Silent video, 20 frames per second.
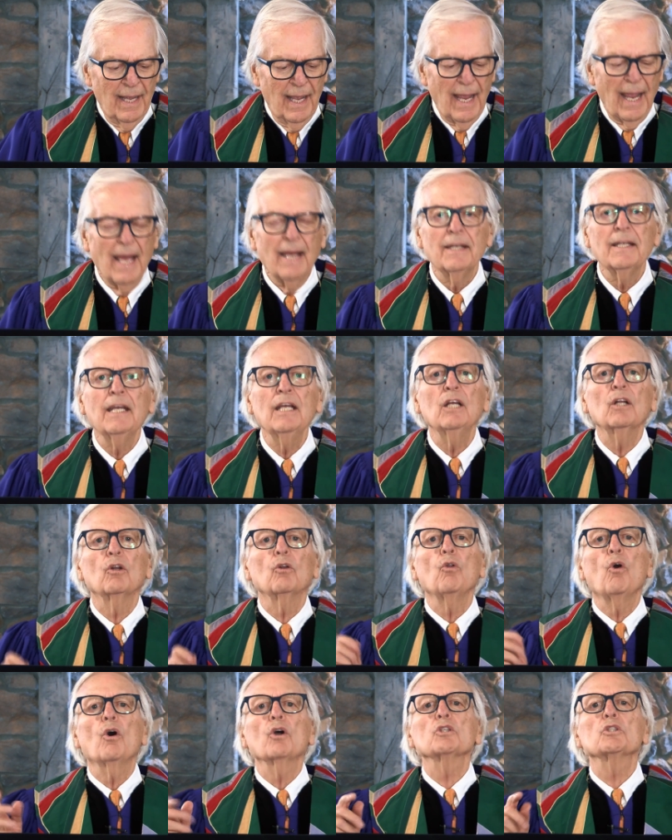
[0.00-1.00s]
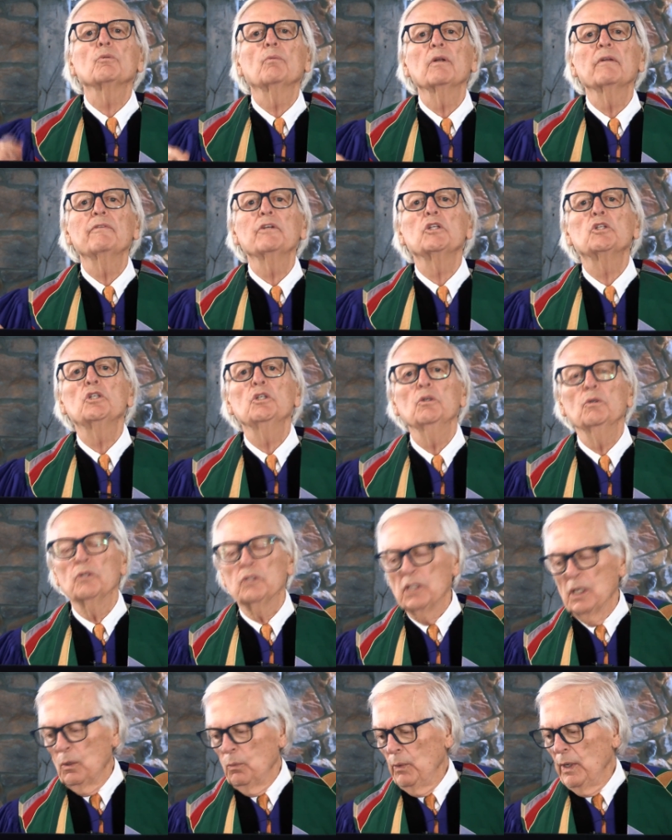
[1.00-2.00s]
and he lost one of his
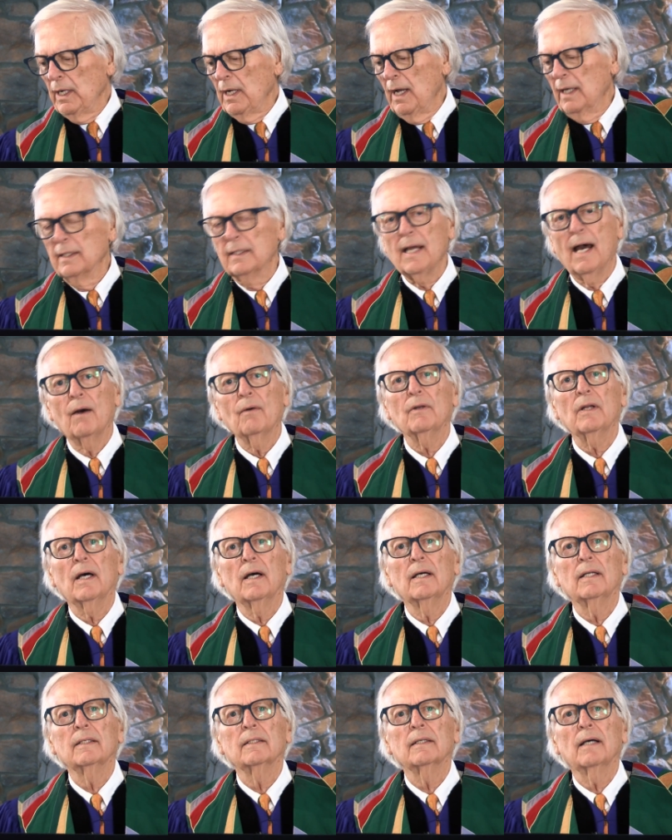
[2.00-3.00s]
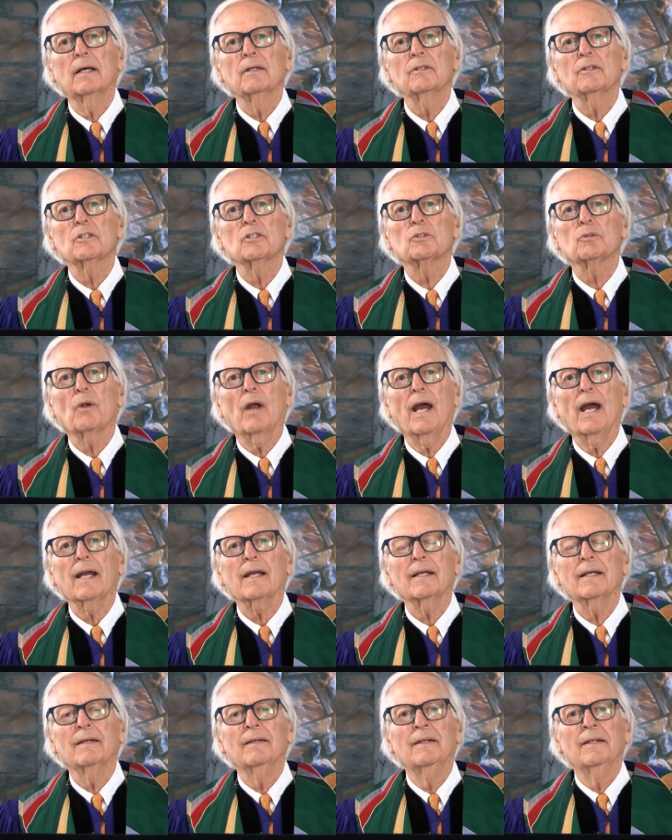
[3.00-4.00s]
shoes and it went down under the
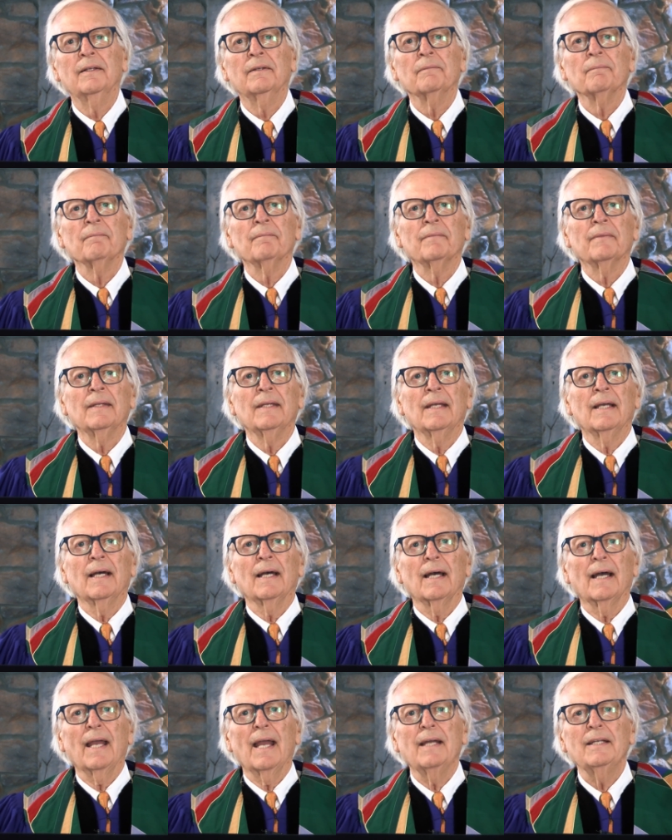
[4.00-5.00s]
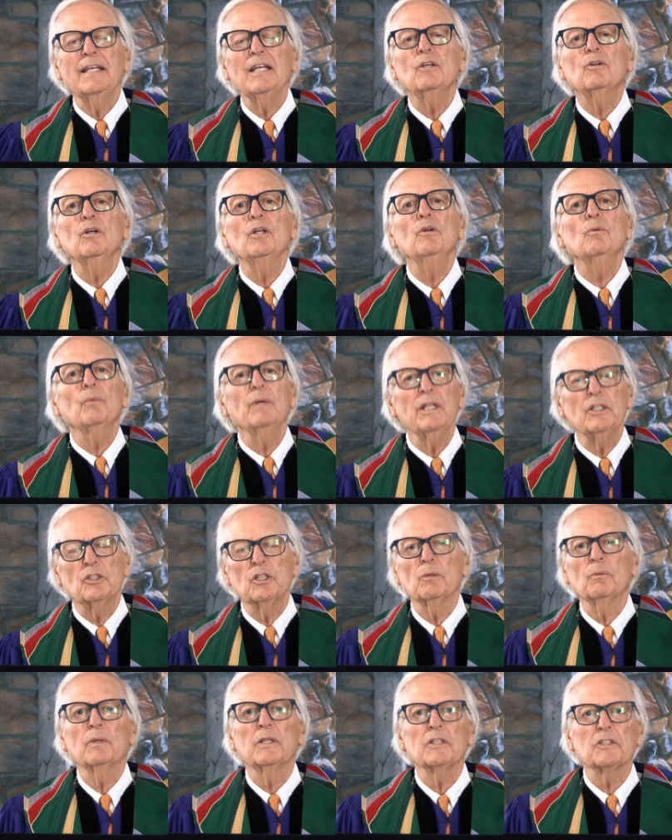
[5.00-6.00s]
track and he couldn't reach
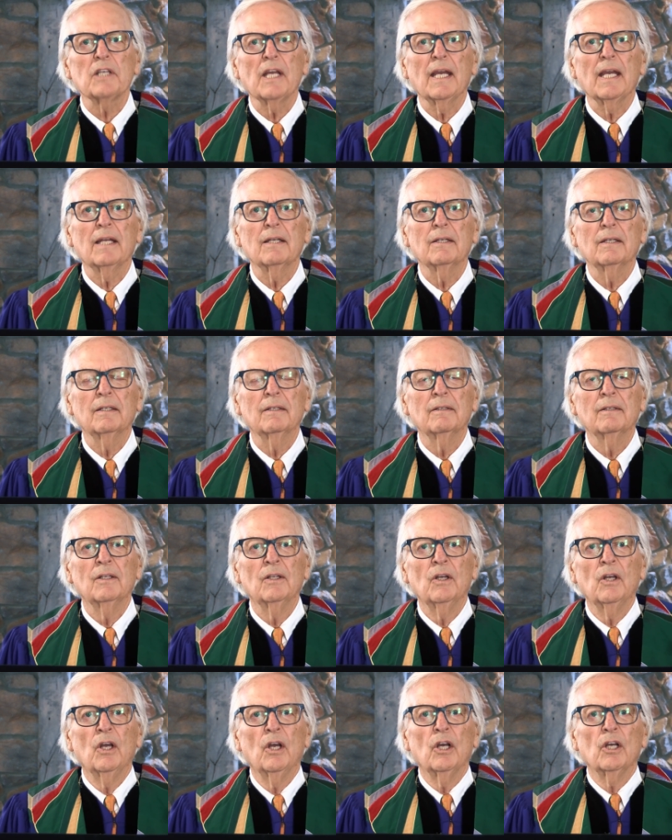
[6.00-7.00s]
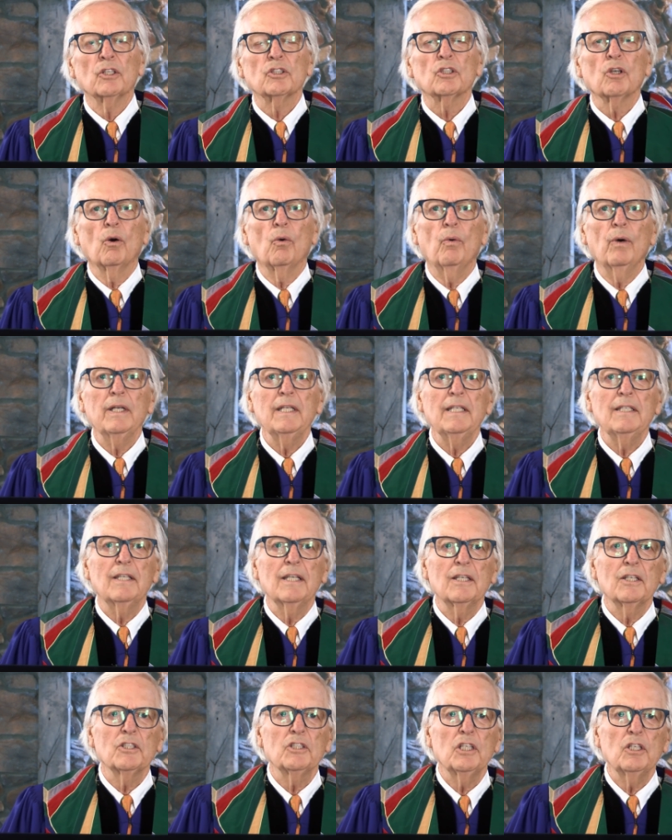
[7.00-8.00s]
it with his hand. So what he
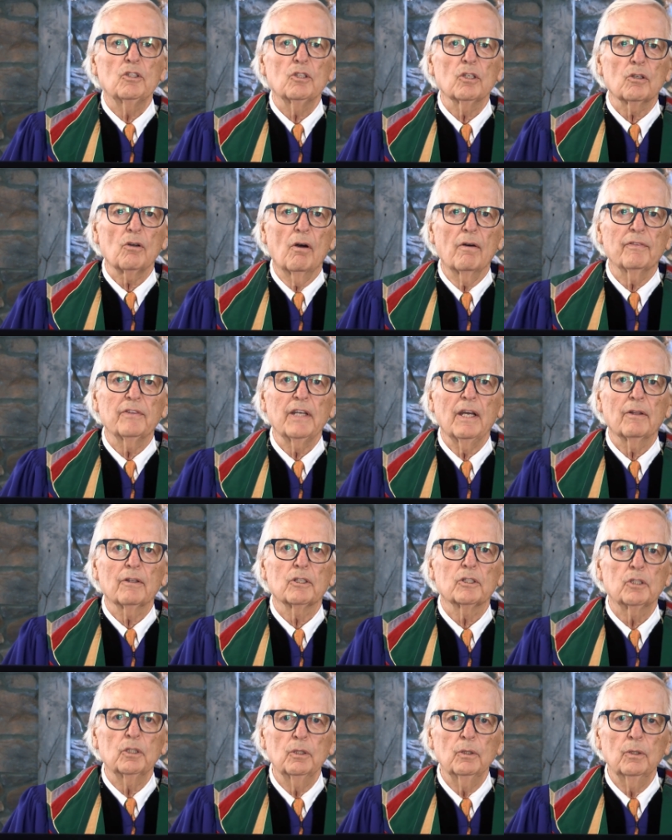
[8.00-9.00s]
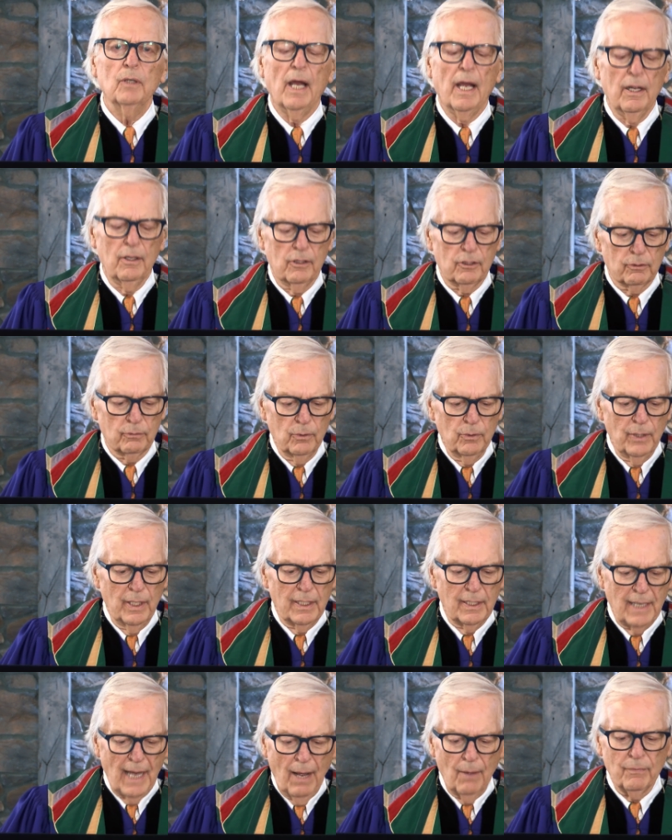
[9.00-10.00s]
did is he took off the other shoe and threw
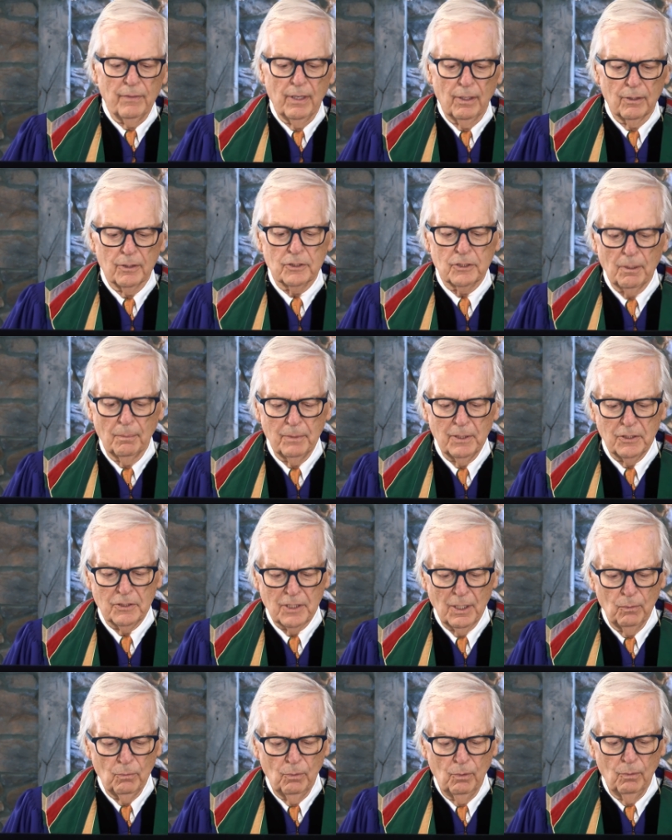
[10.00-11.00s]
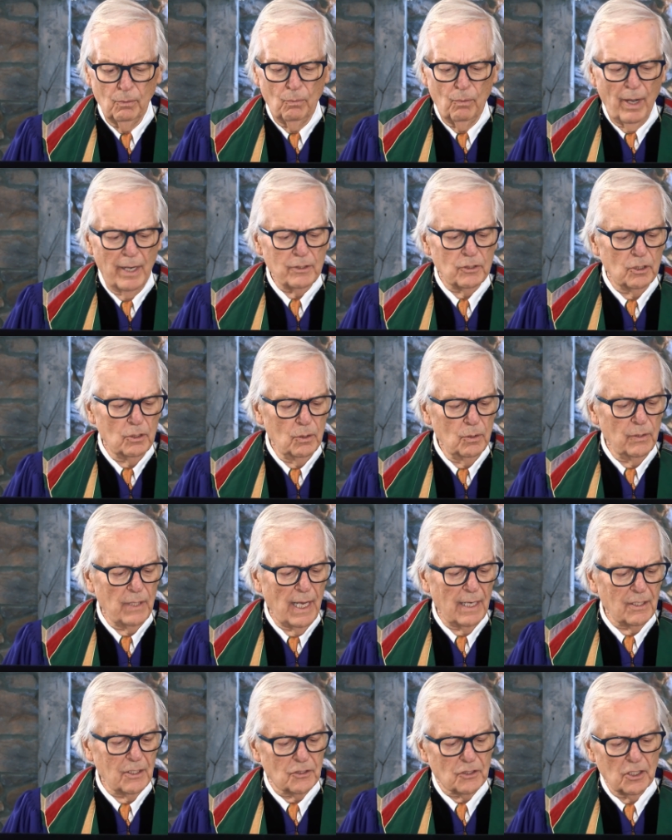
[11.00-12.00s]
it down there. Somebody said, well, why'd you do
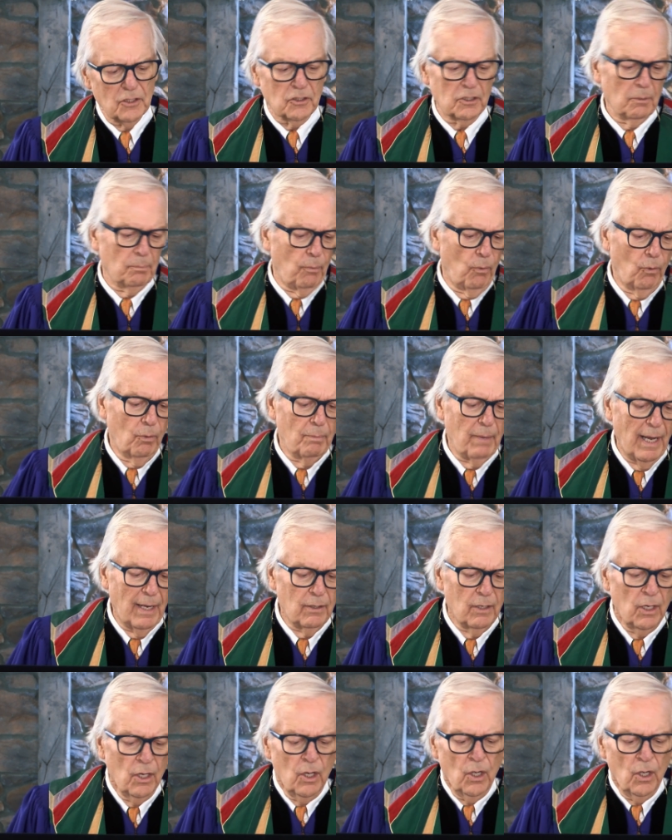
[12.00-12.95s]
that? He says, the poor man